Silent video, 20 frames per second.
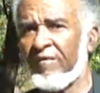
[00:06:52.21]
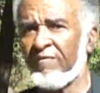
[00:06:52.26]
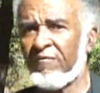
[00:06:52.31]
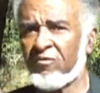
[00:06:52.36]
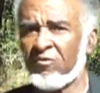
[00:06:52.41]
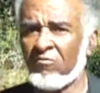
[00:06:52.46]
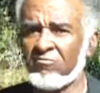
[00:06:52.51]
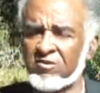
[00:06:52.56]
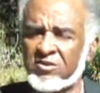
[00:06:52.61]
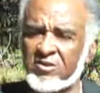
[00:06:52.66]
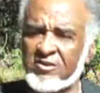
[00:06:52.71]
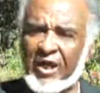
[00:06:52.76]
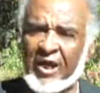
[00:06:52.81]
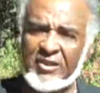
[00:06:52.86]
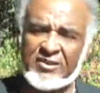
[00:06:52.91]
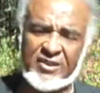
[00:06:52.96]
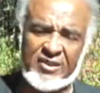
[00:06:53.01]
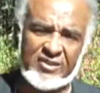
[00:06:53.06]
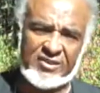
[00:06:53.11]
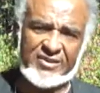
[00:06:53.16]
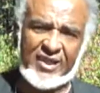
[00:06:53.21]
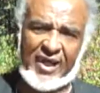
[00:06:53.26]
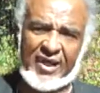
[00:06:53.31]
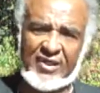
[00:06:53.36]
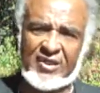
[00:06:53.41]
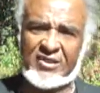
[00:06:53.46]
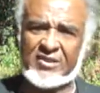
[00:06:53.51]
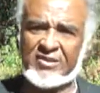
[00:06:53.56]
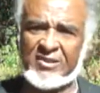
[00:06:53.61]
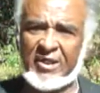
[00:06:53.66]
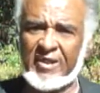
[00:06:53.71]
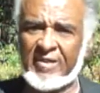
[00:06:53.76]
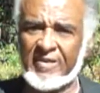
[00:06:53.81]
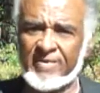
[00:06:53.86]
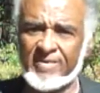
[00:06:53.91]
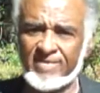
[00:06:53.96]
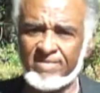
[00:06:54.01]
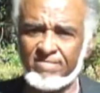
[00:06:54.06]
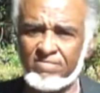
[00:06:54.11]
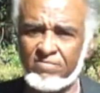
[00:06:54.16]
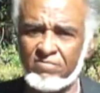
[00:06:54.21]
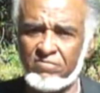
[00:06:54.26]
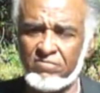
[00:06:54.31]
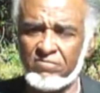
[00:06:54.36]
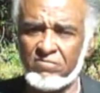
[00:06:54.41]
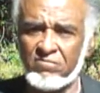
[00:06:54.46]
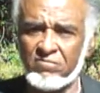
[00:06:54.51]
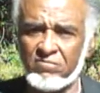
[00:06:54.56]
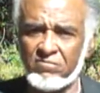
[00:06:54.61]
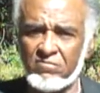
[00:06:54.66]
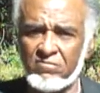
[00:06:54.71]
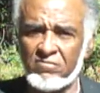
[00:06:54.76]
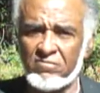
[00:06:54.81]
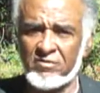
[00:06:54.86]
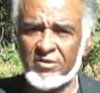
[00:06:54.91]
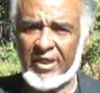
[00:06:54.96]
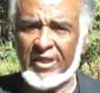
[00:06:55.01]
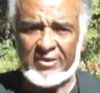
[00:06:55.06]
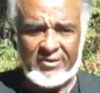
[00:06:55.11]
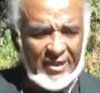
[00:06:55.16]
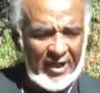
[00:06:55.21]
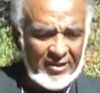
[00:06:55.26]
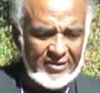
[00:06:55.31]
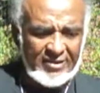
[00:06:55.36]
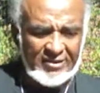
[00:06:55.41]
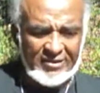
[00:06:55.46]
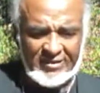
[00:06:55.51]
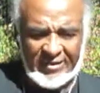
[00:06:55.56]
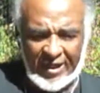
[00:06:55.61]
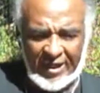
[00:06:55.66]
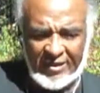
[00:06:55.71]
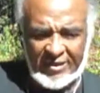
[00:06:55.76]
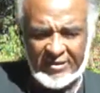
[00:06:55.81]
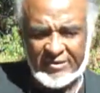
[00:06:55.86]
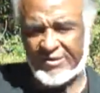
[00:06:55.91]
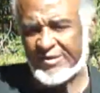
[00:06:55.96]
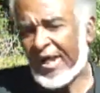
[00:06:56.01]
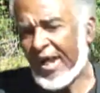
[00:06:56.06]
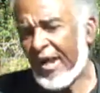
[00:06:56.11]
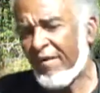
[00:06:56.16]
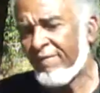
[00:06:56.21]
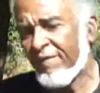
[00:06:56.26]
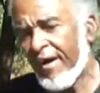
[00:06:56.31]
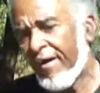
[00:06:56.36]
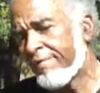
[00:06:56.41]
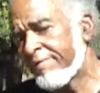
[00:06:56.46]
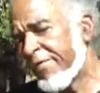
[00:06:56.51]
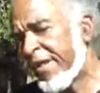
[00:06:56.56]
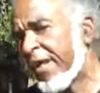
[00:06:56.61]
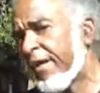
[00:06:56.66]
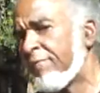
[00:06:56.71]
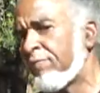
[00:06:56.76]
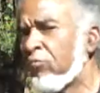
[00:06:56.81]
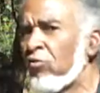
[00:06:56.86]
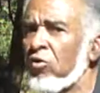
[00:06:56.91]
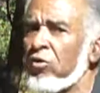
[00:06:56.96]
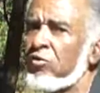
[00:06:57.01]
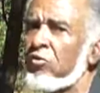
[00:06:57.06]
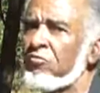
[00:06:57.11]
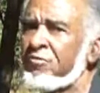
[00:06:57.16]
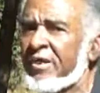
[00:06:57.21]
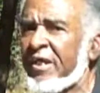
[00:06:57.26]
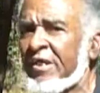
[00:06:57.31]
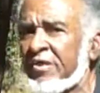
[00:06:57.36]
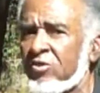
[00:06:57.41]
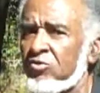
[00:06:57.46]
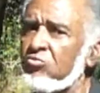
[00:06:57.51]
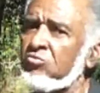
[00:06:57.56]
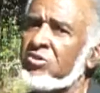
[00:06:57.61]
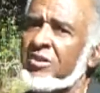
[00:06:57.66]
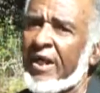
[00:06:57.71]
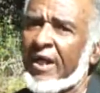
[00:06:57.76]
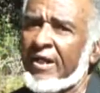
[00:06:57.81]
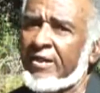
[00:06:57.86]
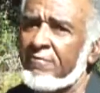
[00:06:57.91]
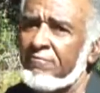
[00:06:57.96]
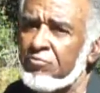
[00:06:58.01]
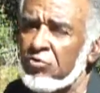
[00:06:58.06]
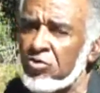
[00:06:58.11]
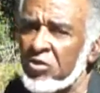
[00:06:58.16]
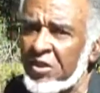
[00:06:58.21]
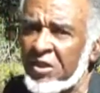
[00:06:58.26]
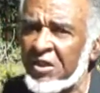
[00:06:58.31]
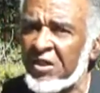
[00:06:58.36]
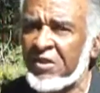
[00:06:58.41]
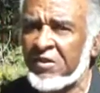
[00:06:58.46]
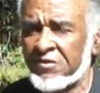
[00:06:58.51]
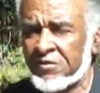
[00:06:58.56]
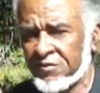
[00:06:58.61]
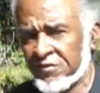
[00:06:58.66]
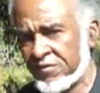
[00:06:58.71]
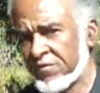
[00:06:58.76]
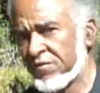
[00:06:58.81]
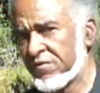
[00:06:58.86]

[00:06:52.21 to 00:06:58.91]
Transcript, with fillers: And results is not just standing still. It's not just standing aside while a man pull your teeth and you scared to pull his.